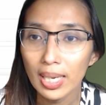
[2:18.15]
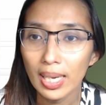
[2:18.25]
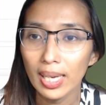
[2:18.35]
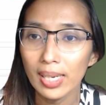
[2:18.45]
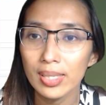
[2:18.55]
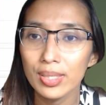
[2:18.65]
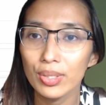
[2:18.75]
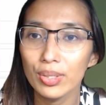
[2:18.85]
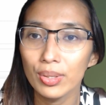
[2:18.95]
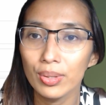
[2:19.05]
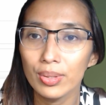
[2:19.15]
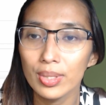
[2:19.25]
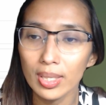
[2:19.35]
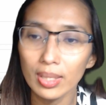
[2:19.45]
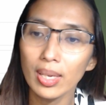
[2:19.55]
is to
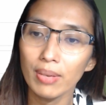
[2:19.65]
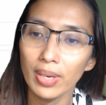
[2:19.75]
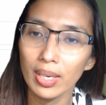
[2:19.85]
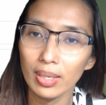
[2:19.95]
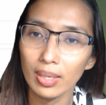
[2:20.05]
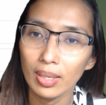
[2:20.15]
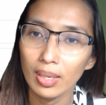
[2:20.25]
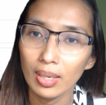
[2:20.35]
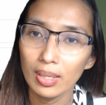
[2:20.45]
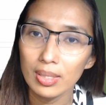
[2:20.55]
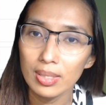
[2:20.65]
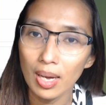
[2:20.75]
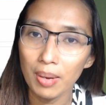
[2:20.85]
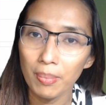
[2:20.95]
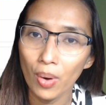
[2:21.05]
still give it
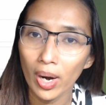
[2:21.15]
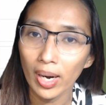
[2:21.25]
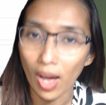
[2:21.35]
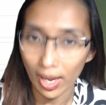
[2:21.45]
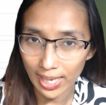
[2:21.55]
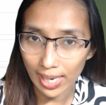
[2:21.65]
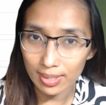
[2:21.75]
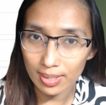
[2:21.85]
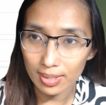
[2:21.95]
some more context.